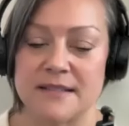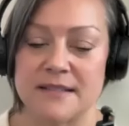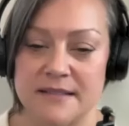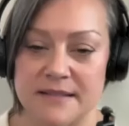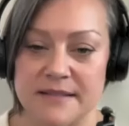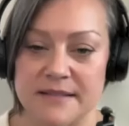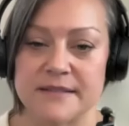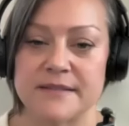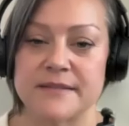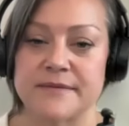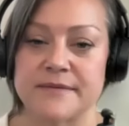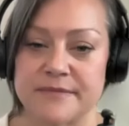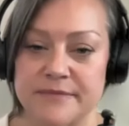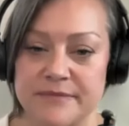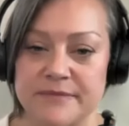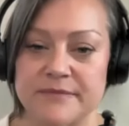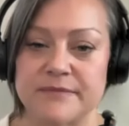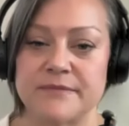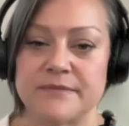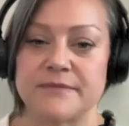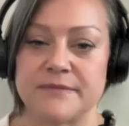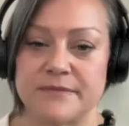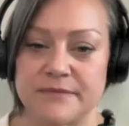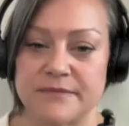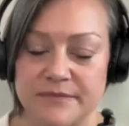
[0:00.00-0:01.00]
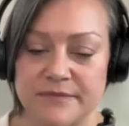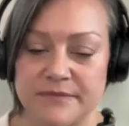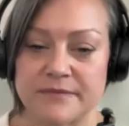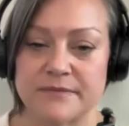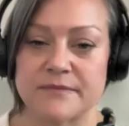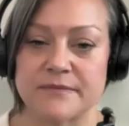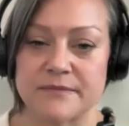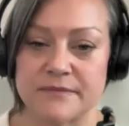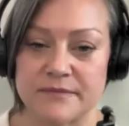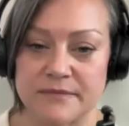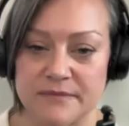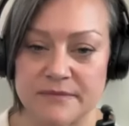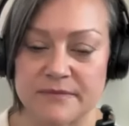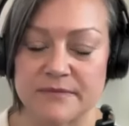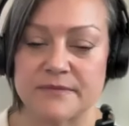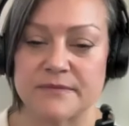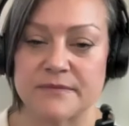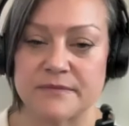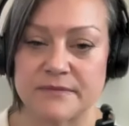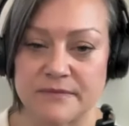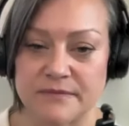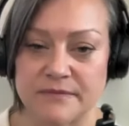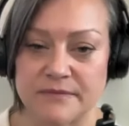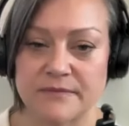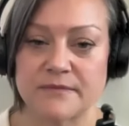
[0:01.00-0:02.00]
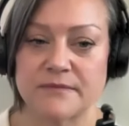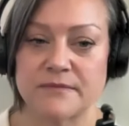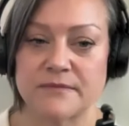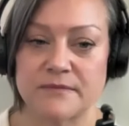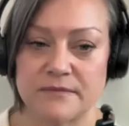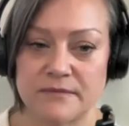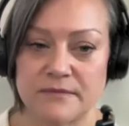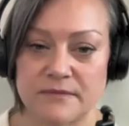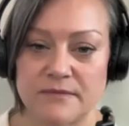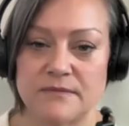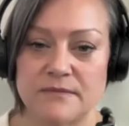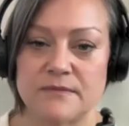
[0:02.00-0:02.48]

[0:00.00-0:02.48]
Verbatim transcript: you said, you could continue